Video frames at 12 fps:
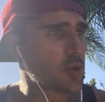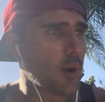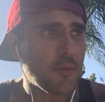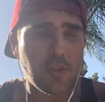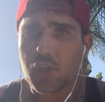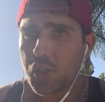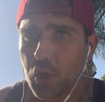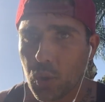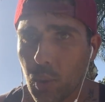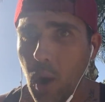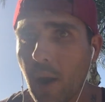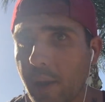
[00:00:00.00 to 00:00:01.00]
So I was just
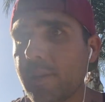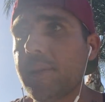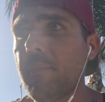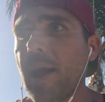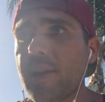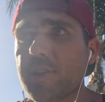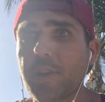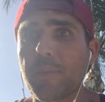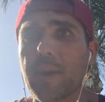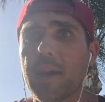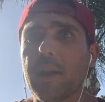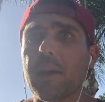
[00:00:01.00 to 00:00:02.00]
chronically
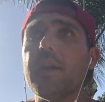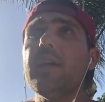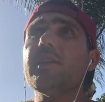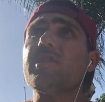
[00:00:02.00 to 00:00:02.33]
masturbating,